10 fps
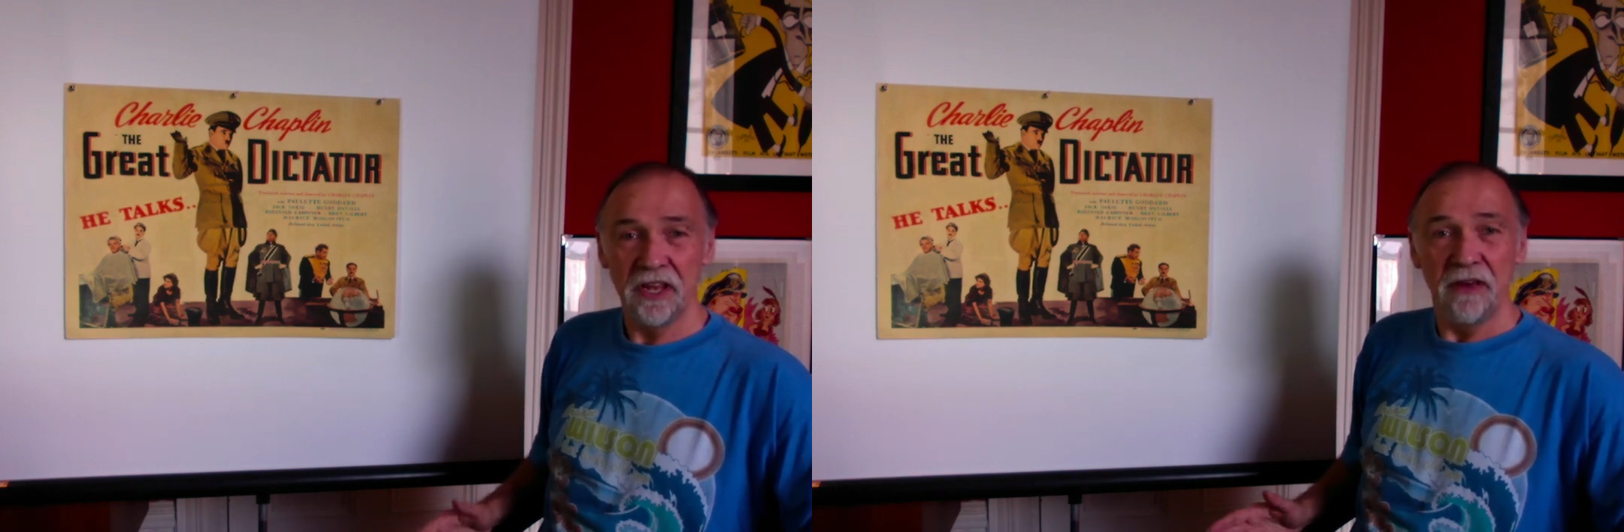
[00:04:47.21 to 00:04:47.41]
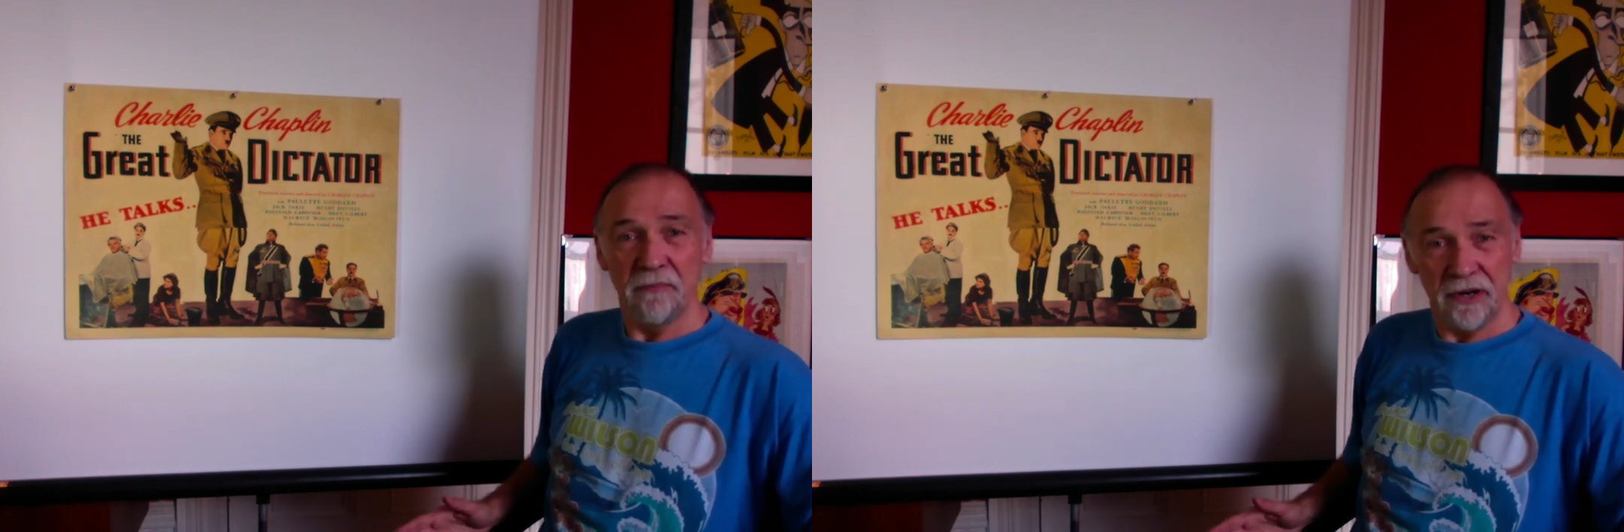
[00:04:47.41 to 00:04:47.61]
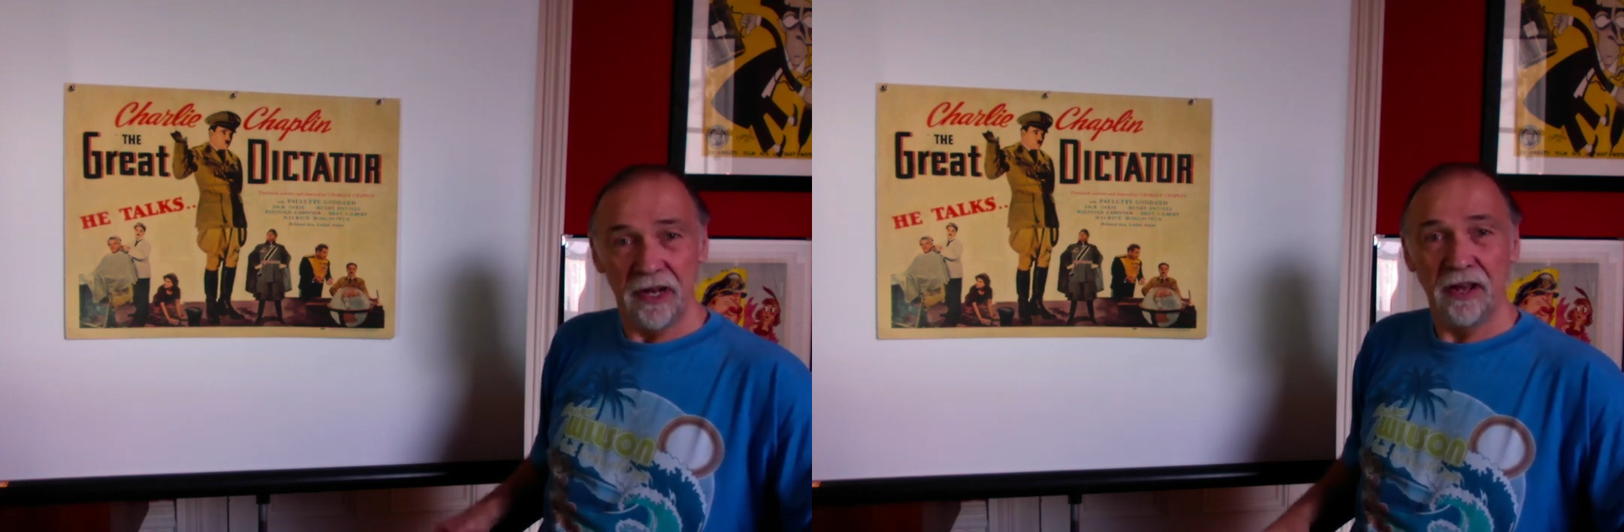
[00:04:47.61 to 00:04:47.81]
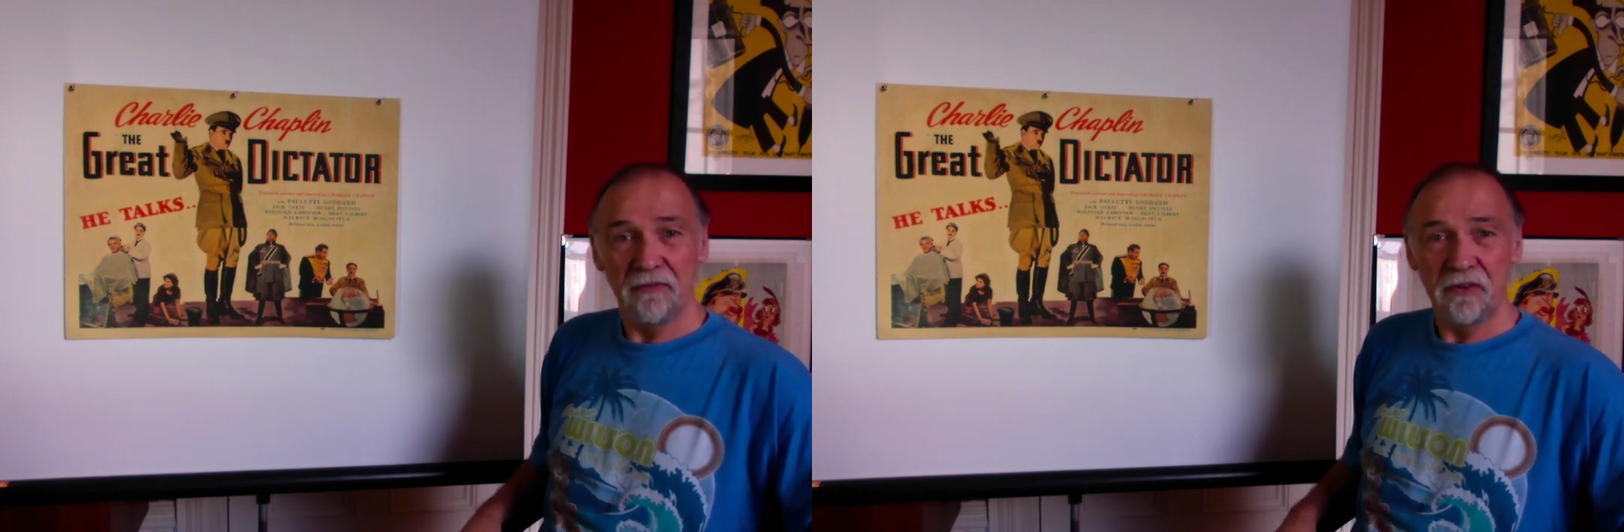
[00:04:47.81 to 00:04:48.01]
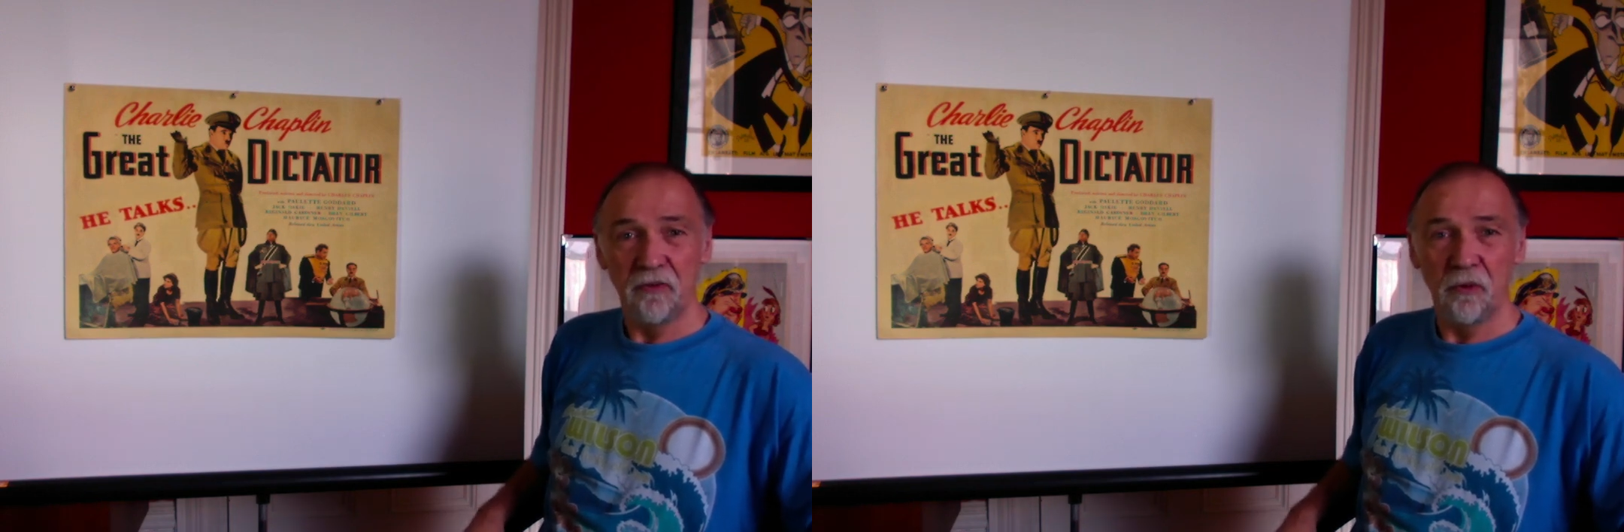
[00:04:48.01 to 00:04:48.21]
but a lovely
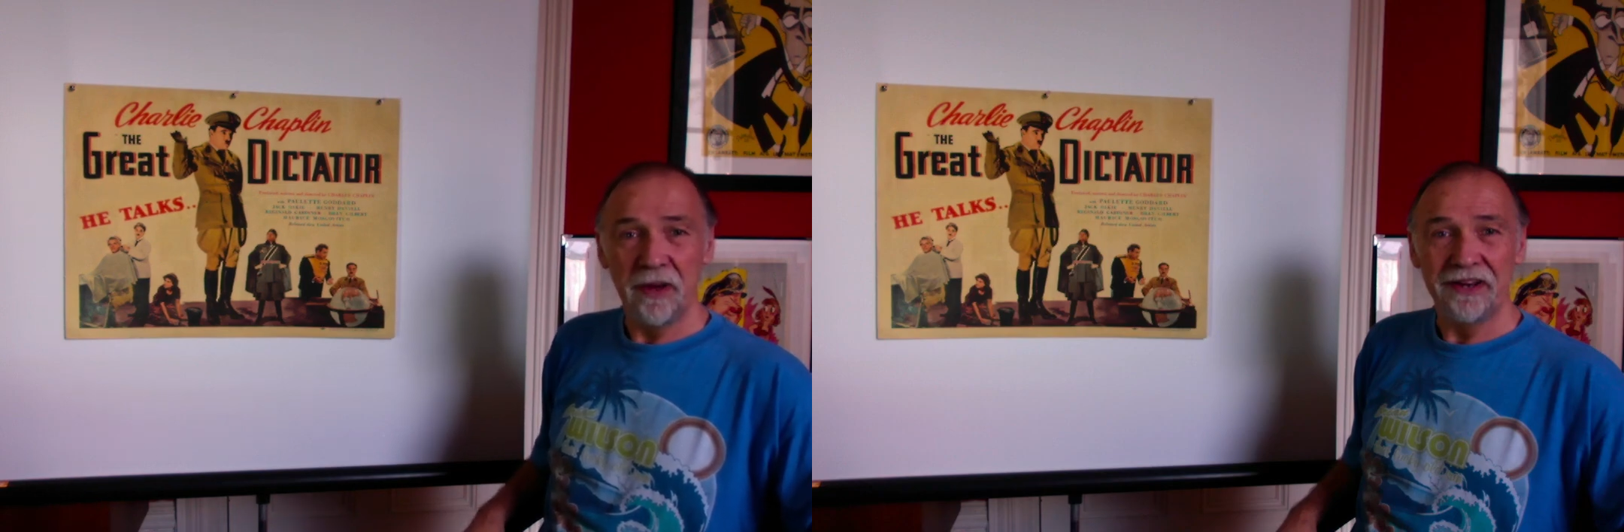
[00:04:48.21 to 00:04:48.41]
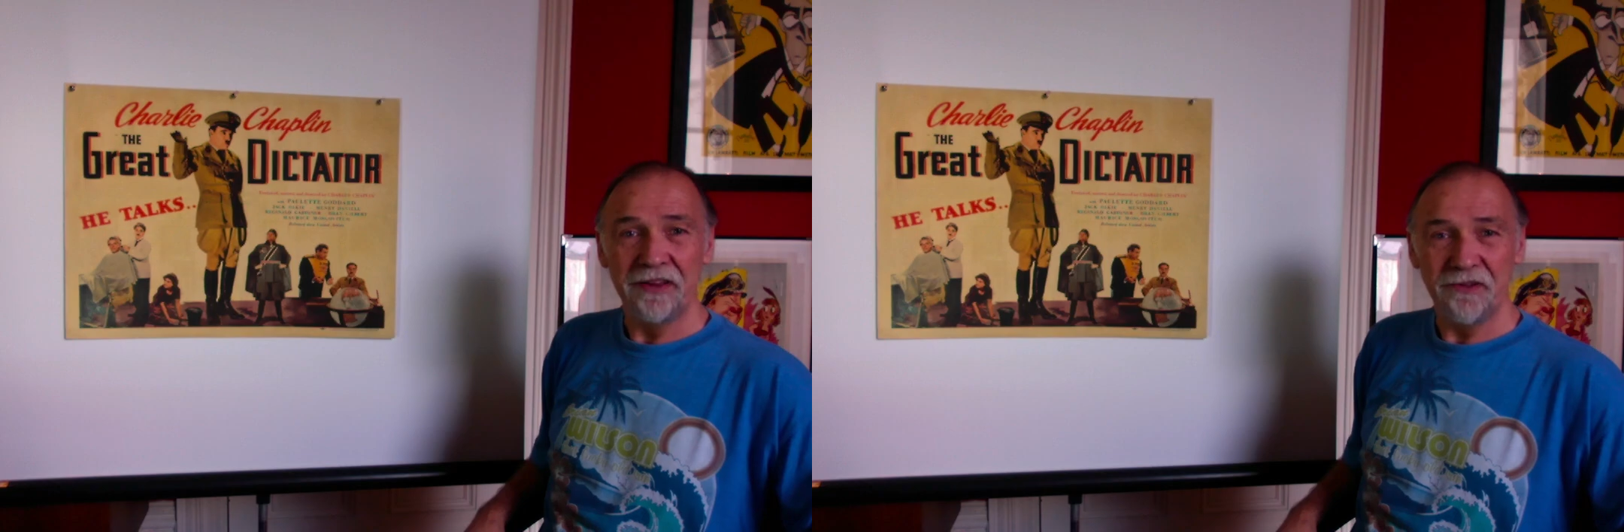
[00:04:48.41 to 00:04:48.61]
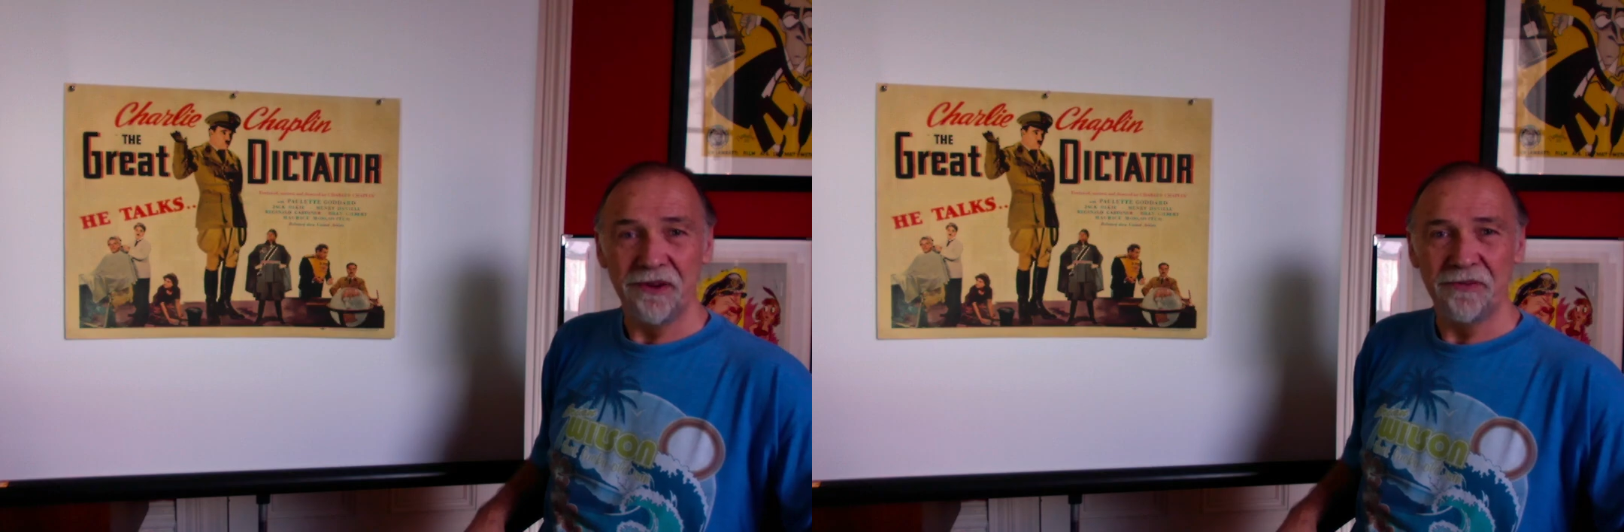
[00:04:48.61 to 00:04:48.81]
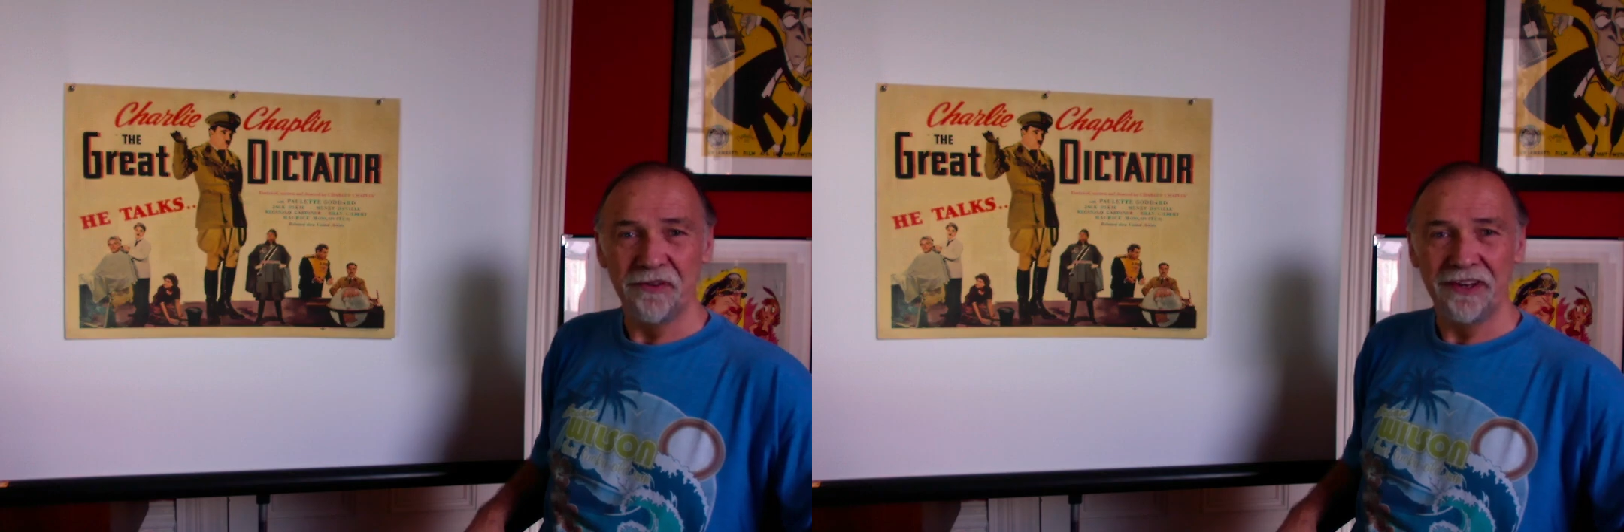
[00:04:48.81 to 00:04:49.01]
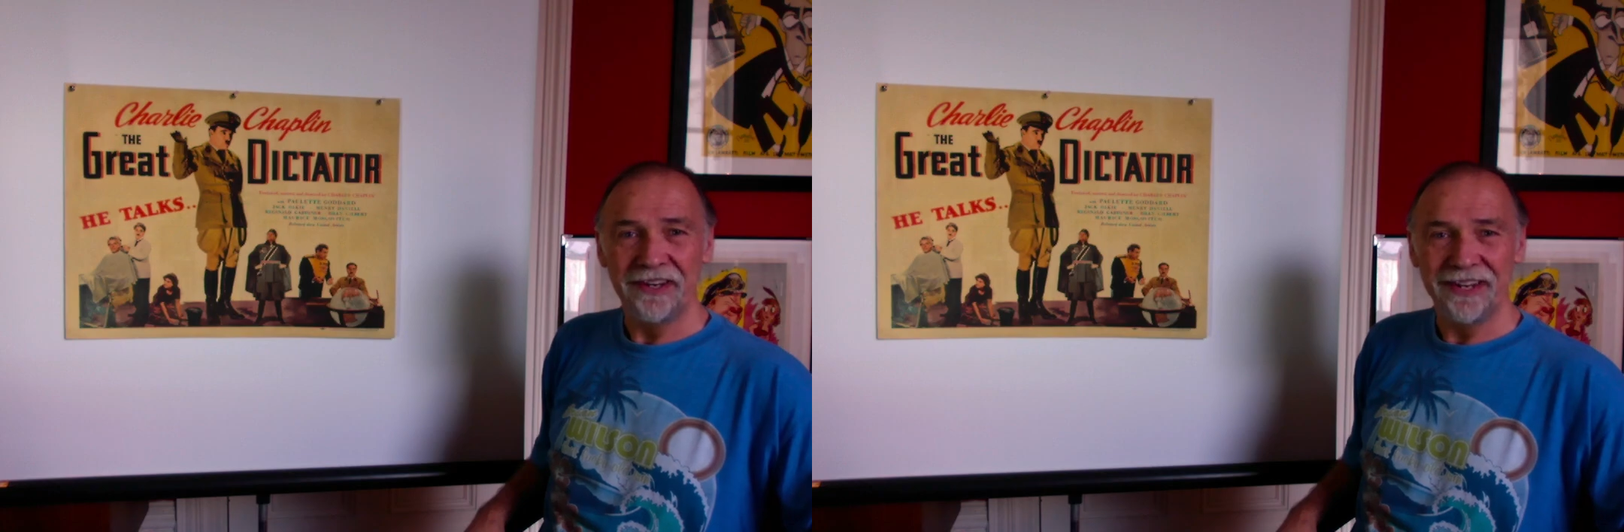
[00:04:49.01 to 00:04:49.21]
format if you can
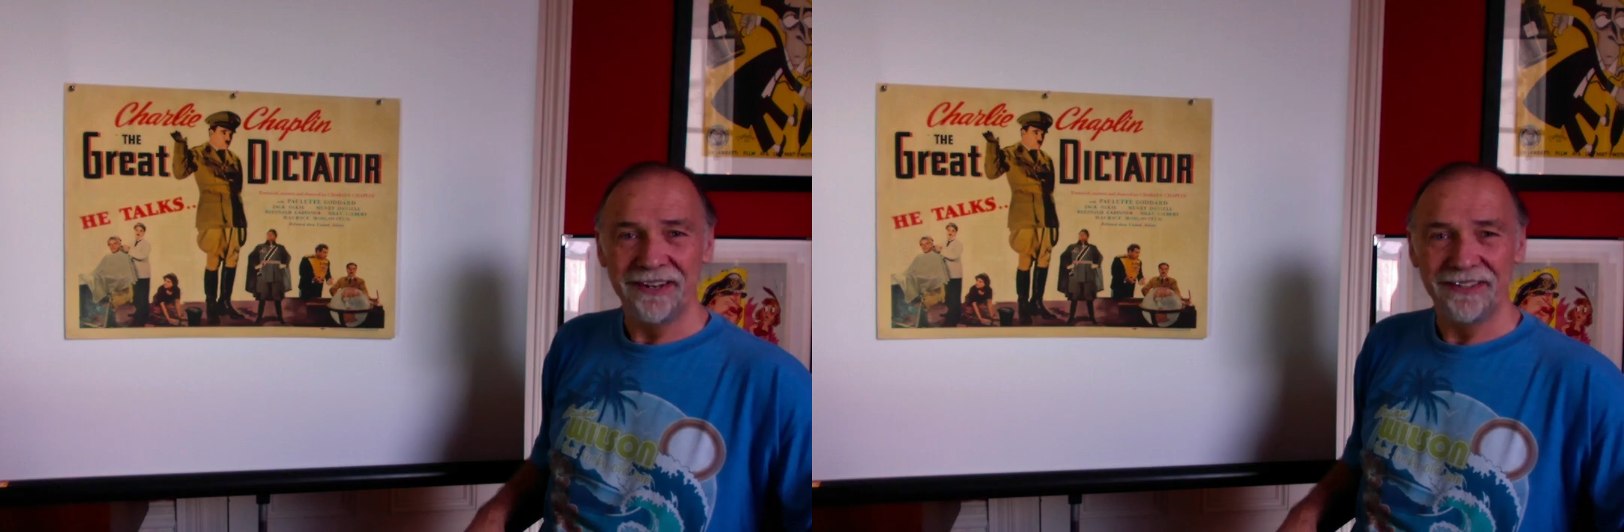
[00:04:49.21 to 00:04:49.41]
find it.